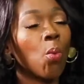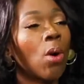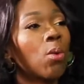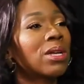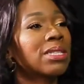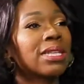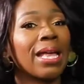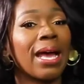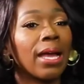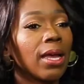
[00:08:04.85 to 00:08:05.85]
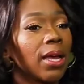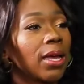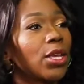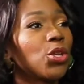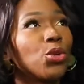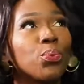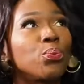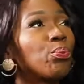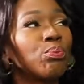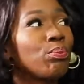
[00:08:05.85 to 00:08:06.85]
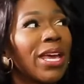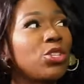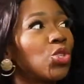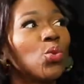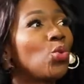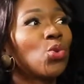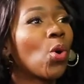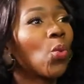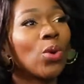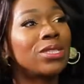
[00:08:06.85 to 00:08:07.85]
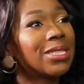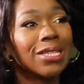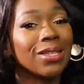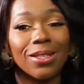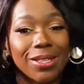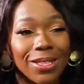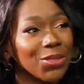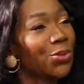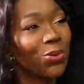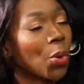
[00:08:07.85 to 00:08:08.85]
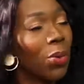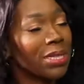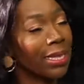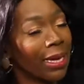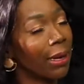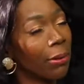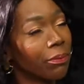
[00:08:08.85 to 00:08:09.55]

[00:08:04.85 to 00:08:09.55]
What was it that made you not want to? What was it?